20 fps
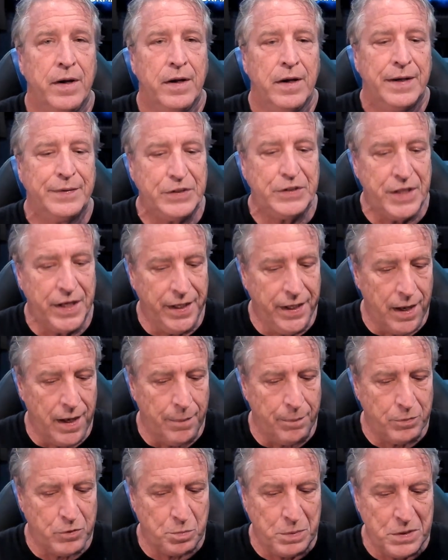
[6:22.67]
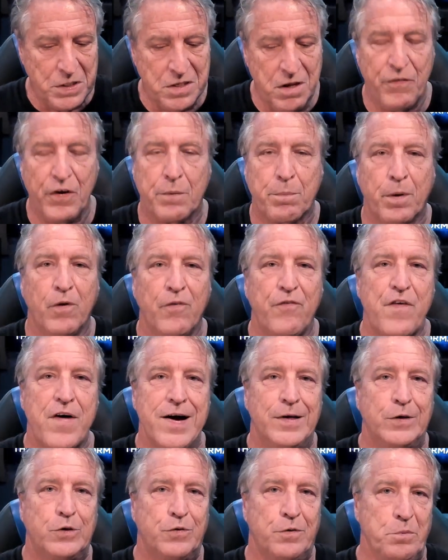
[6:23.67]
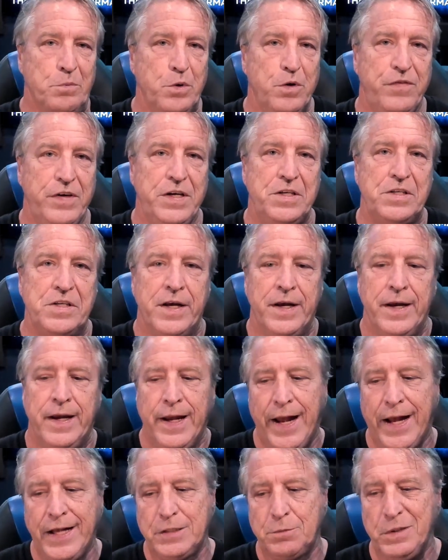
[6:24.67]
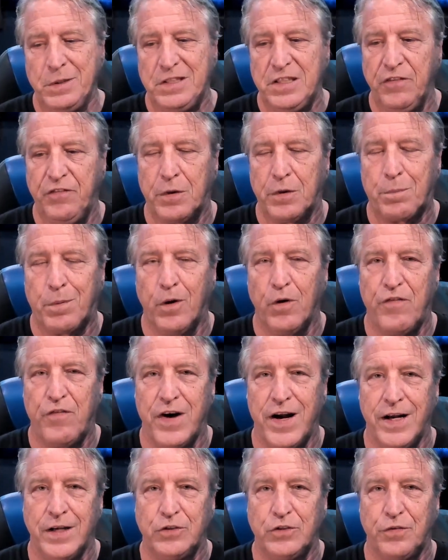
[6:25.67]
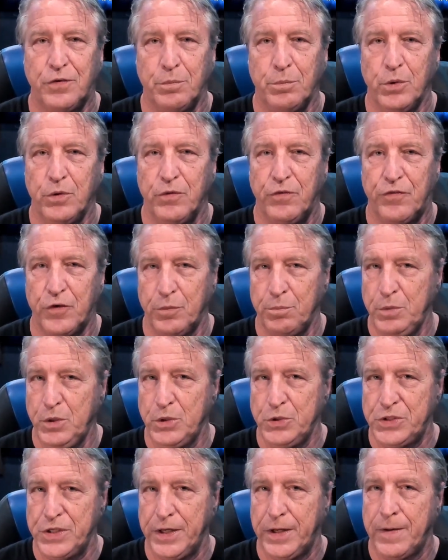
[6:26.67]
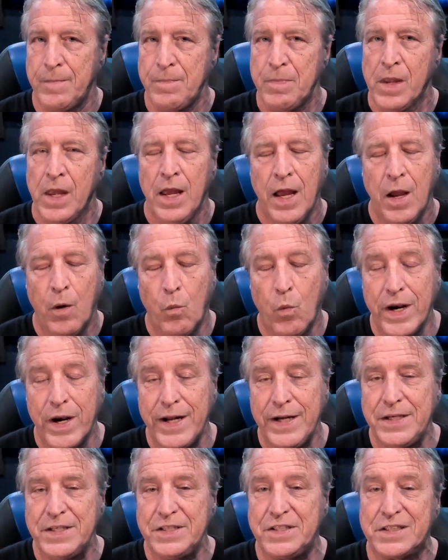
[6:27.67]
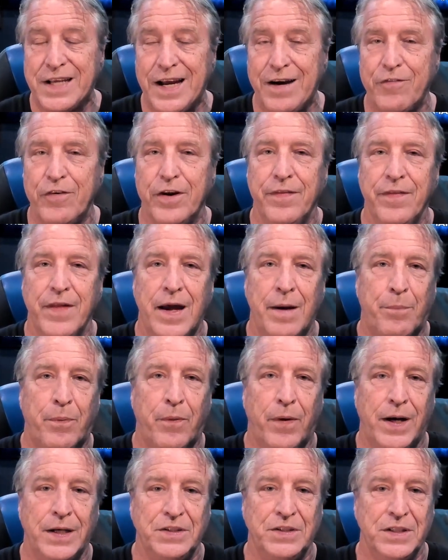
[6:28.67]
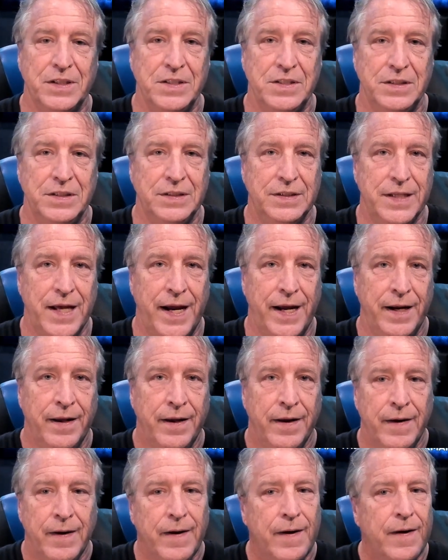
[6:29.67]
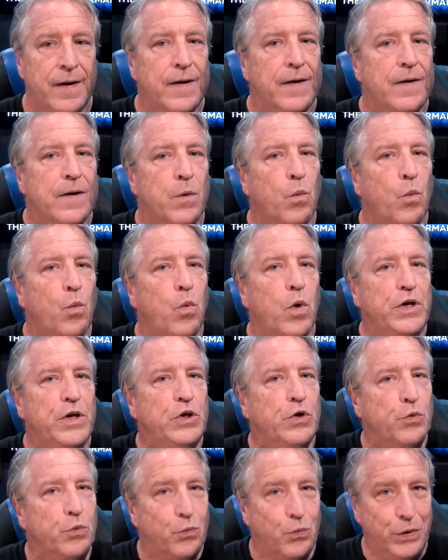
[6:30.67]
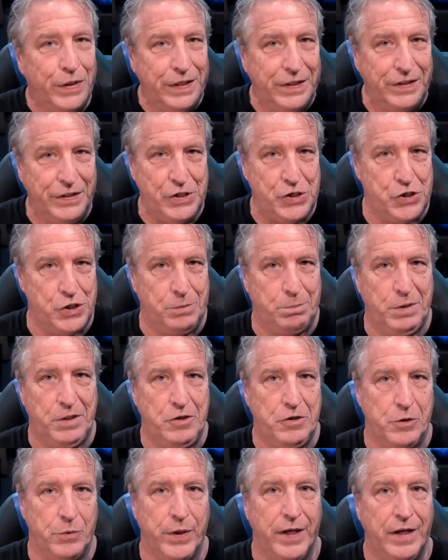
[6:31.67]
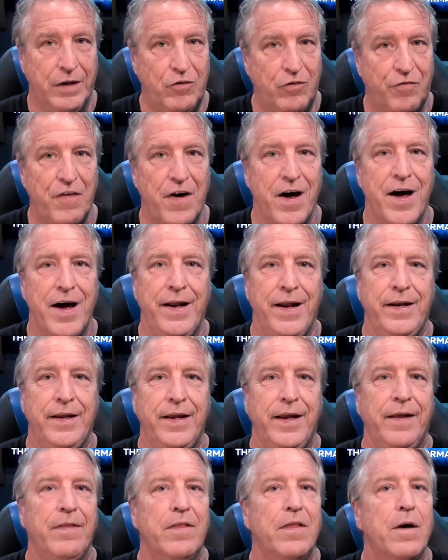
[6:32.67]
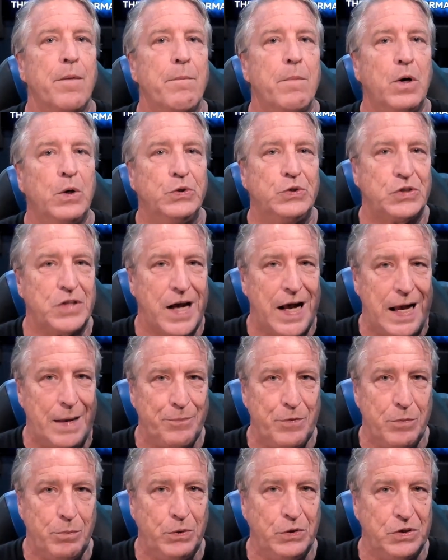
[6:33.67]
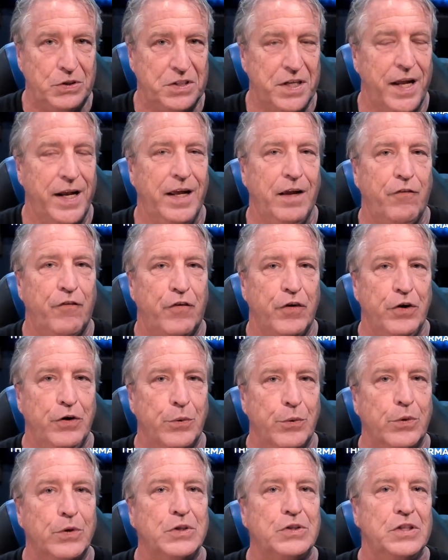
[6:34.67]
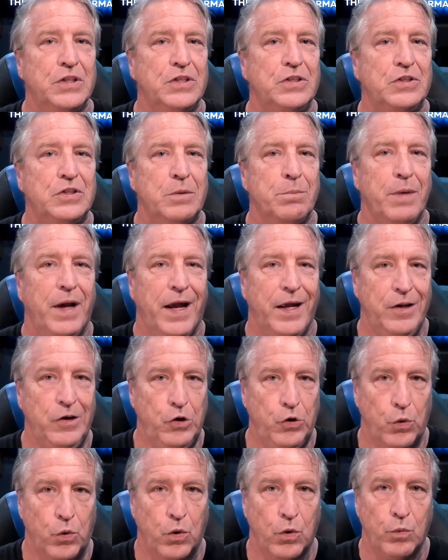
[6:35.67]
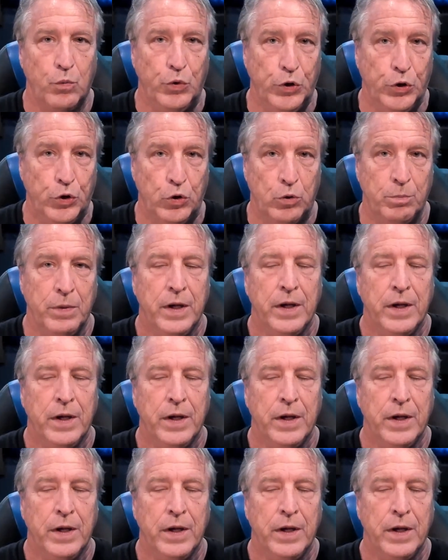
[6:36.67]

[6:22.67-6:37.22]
of setting up specific profiles for movies and specific profiles for music. And what I discovered in that process is that what you really should be doing is finding the most optimal setting for your system and your room